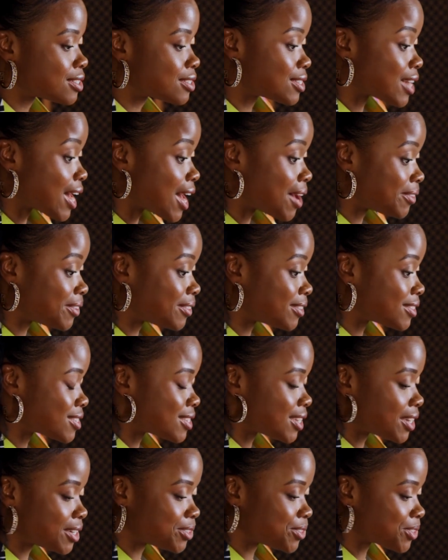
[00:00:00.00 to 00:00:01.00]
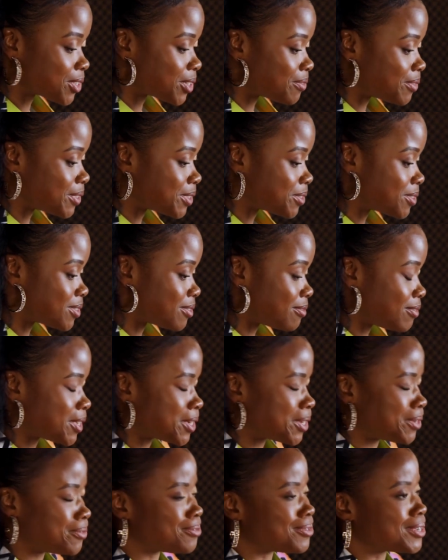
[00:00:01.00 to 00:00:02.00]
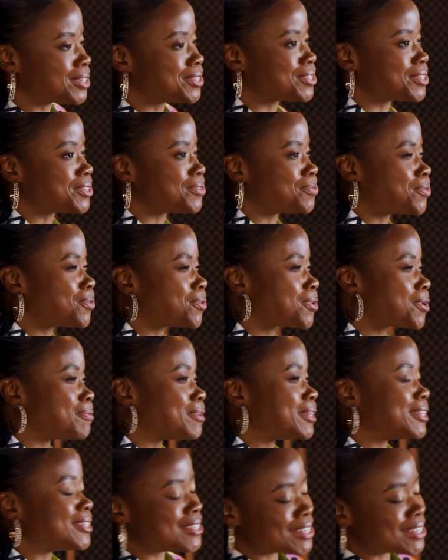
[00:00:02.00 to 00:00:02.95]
sound of the snare drum, which was very rich and warm and